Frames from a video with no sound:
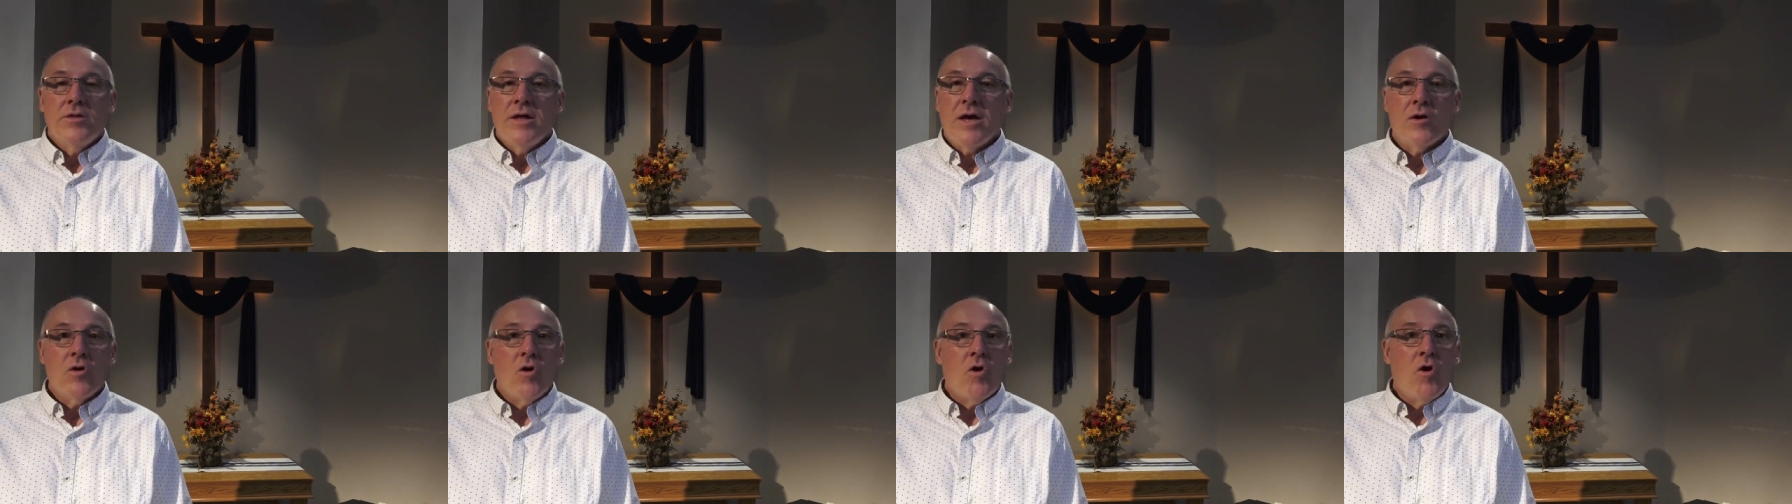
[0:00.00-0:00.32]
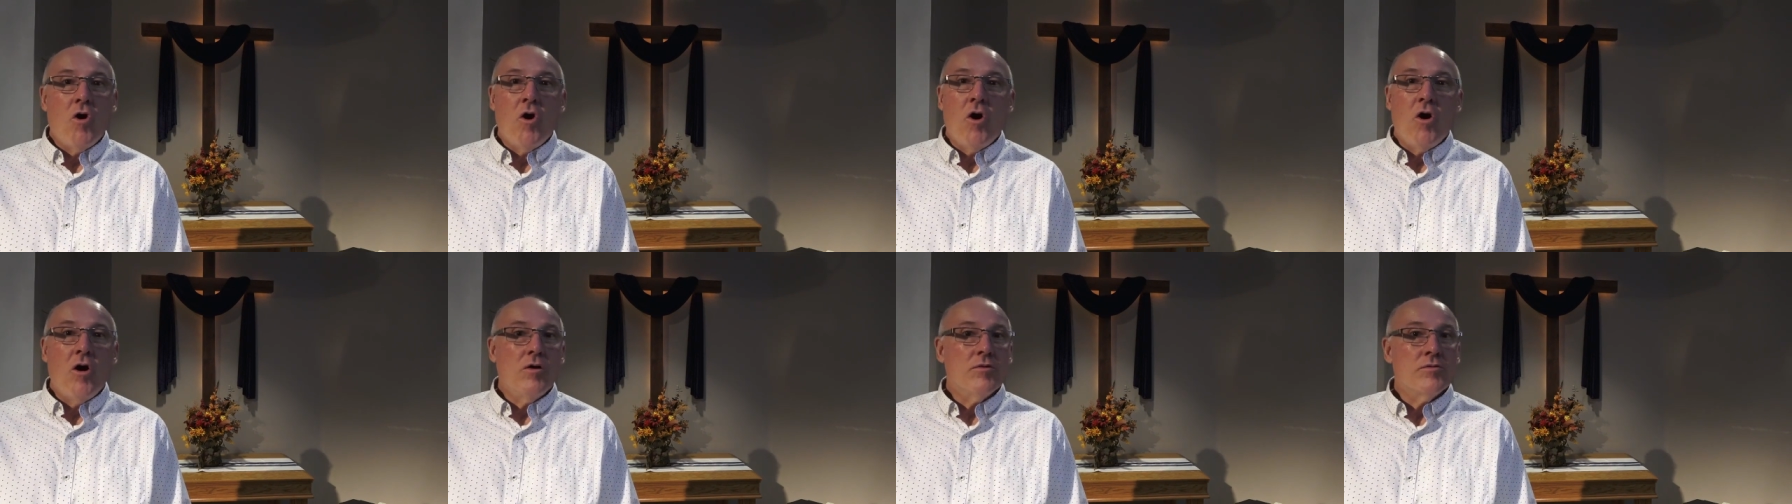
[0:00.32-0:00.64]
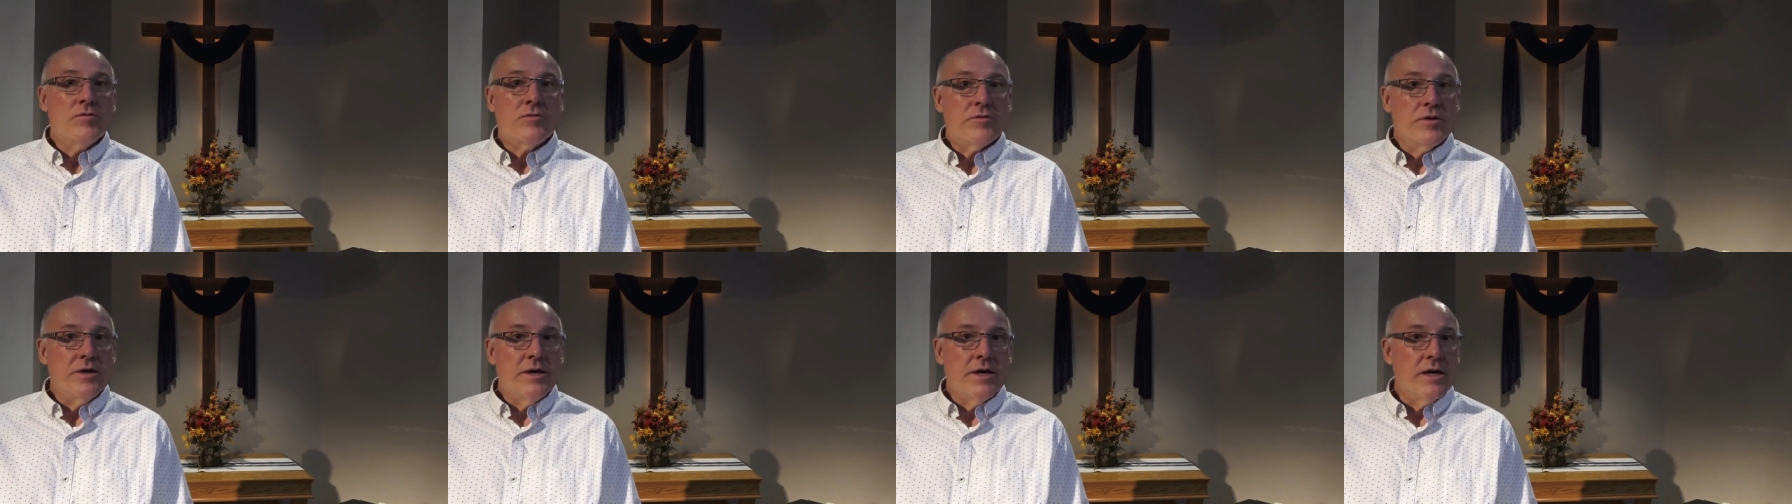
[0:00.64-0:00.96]
that
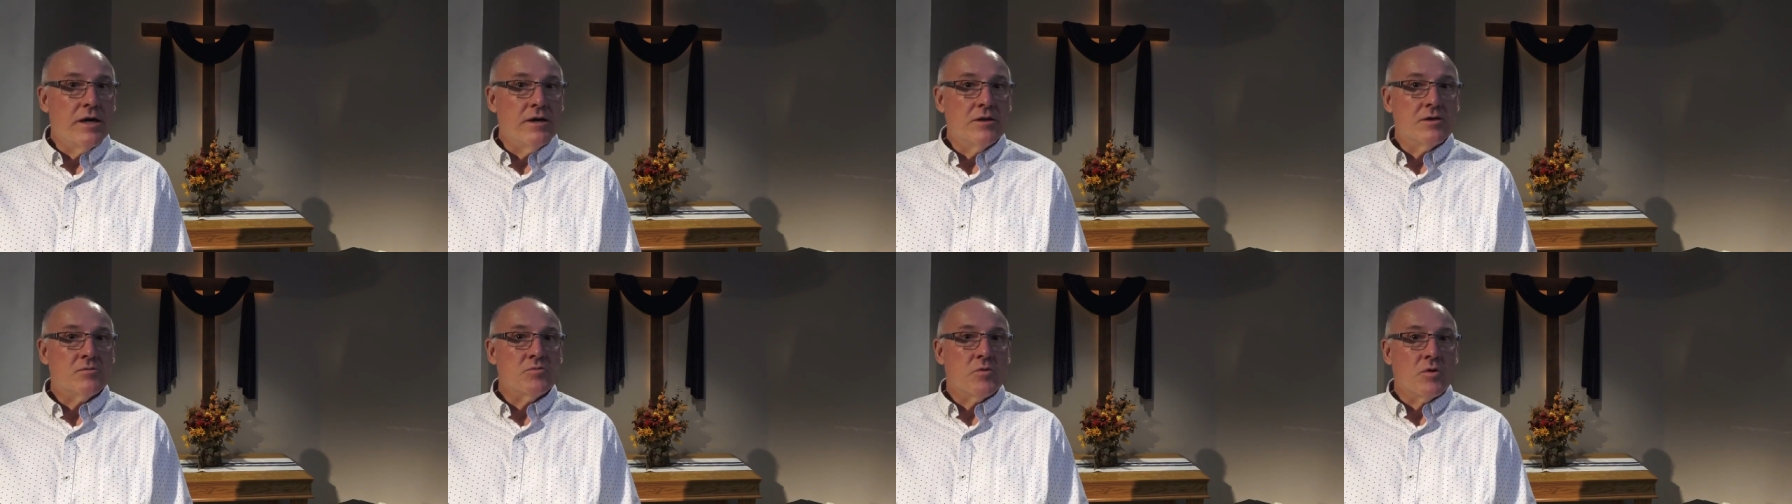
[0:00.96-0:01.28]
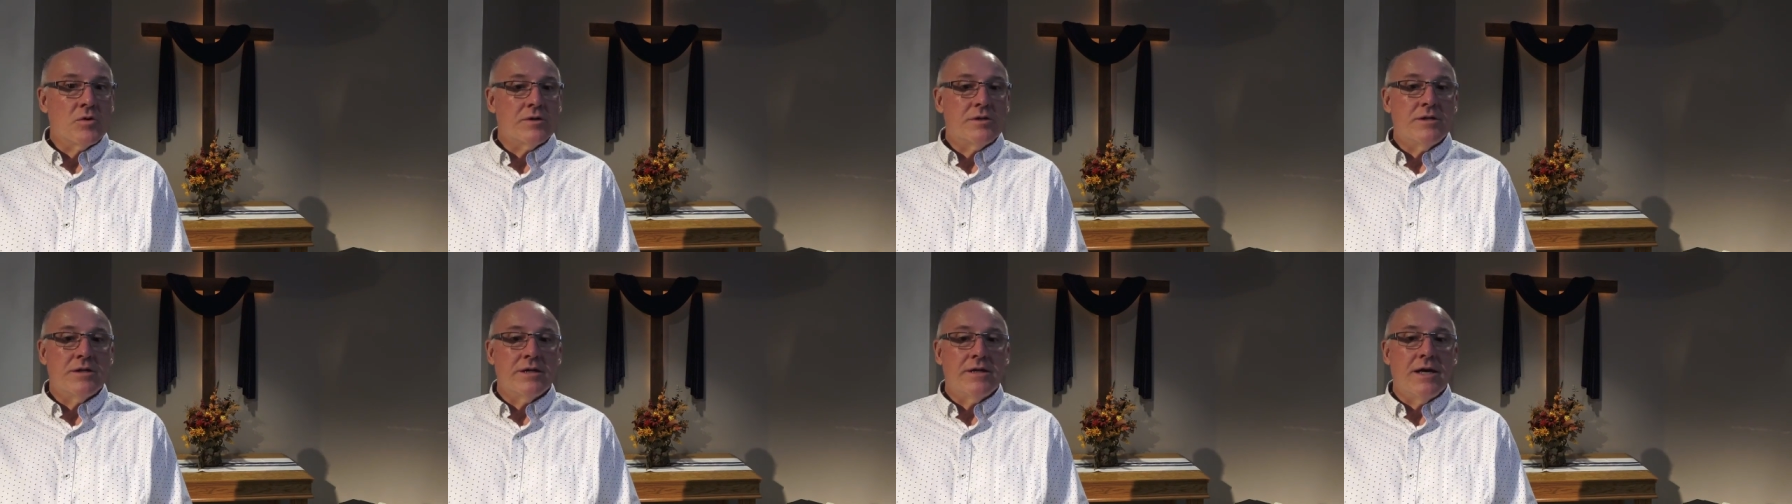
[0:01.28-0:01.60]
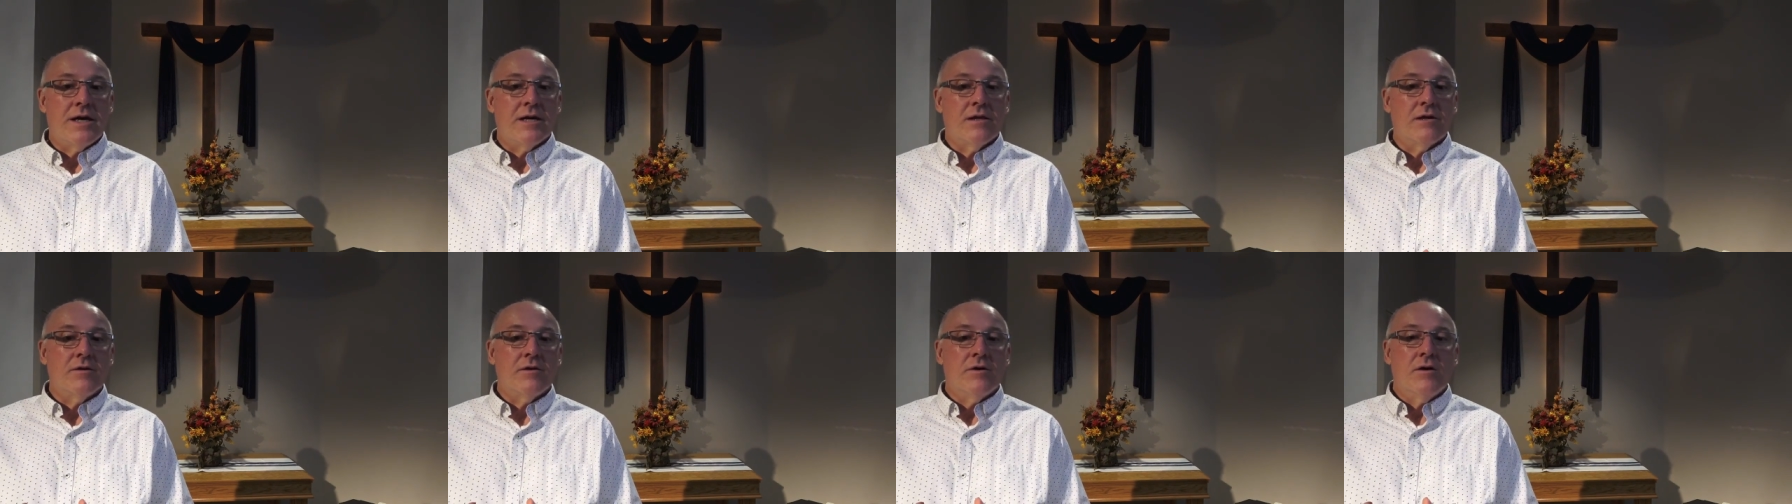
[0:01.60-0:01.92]
all things work
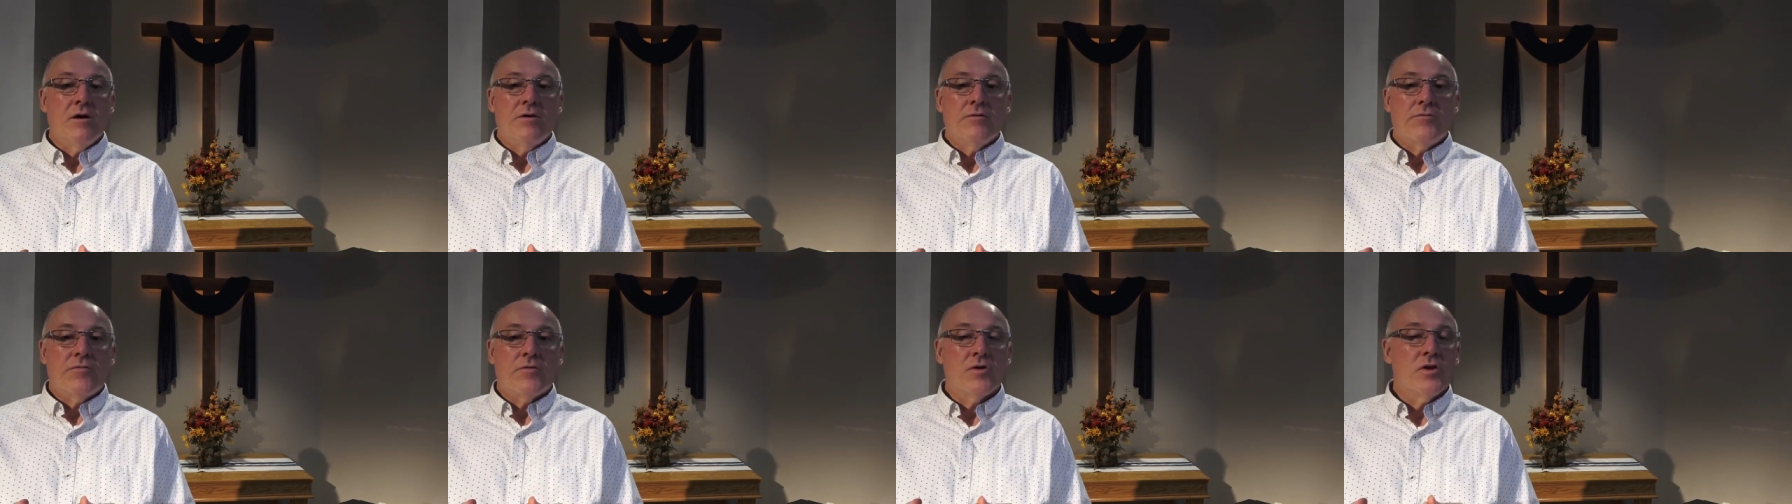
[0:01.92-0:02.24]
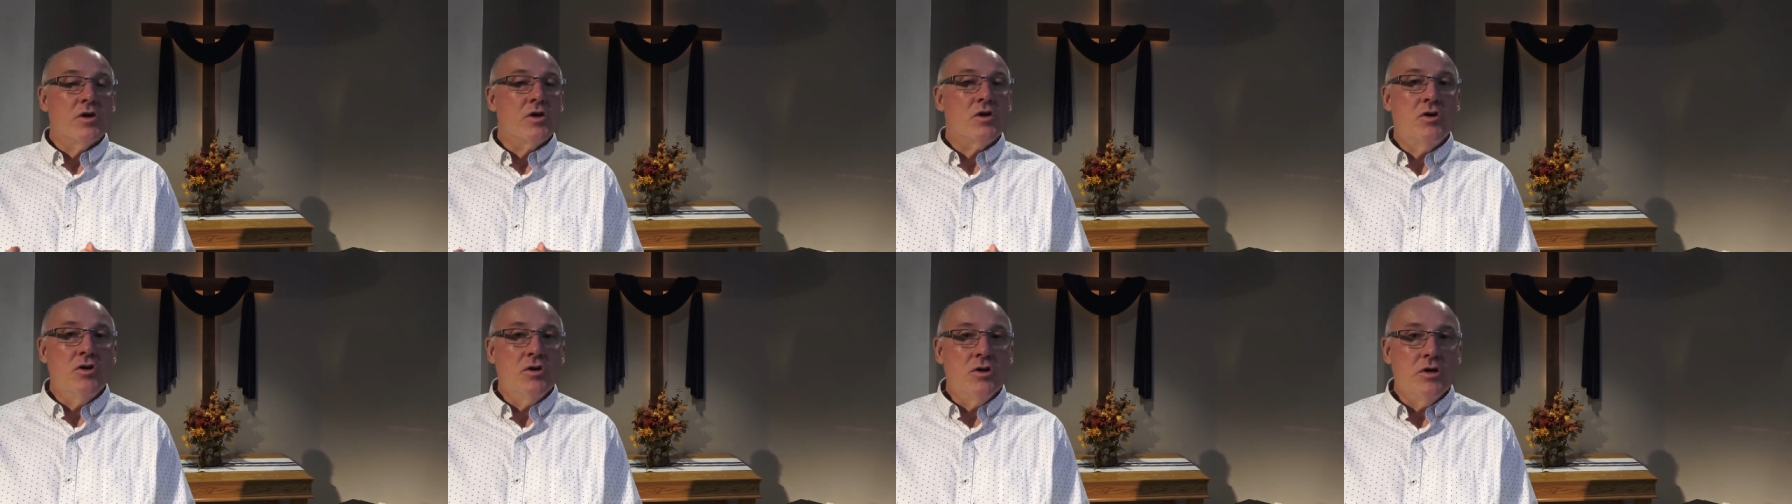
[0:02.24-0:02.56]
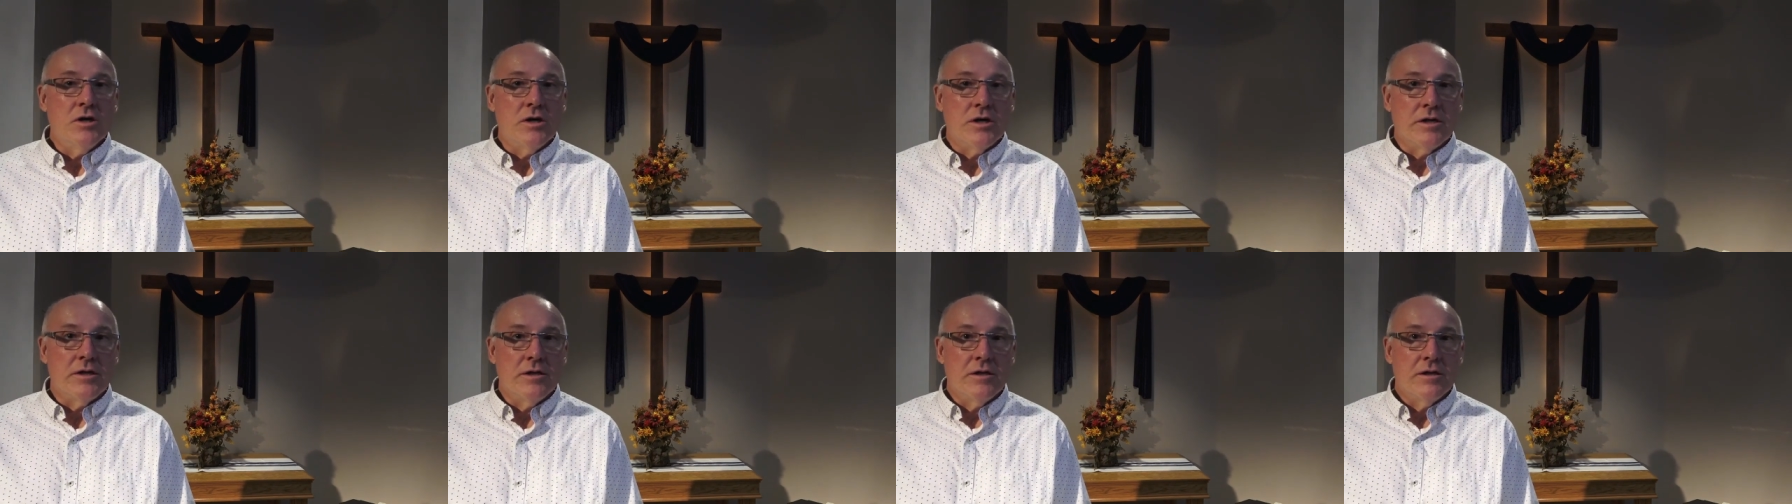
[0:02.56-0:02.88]
together for the
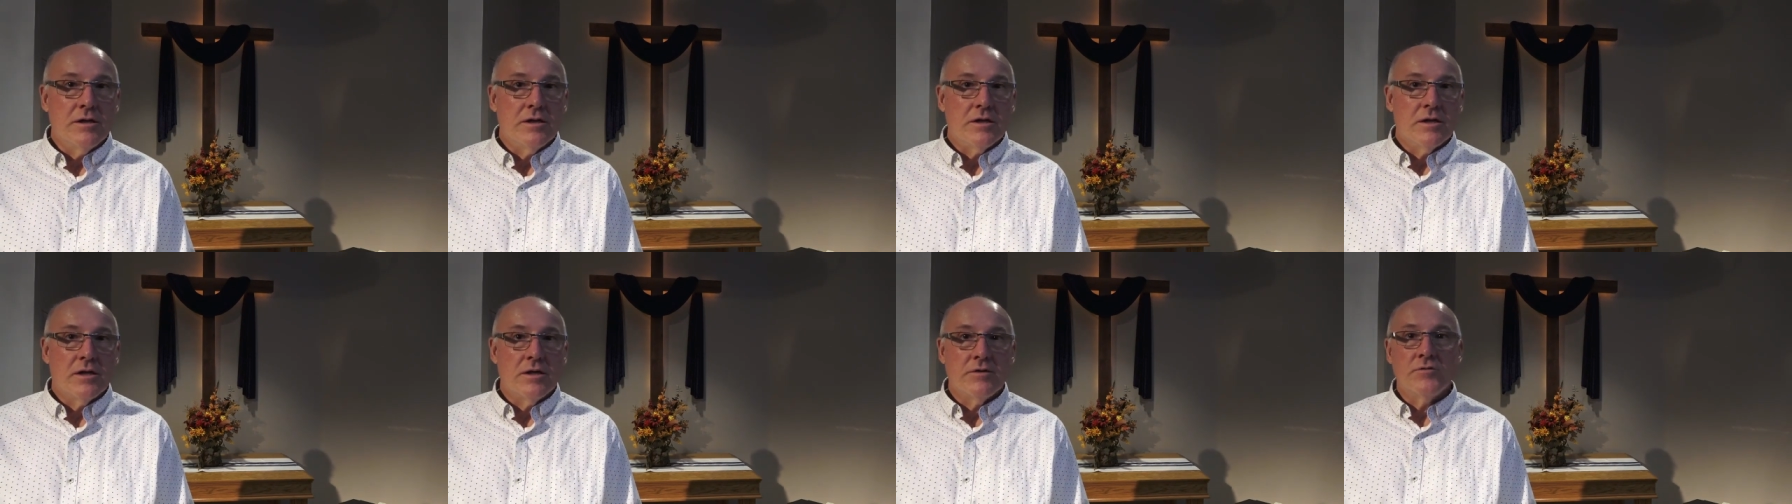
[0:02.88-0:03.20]
good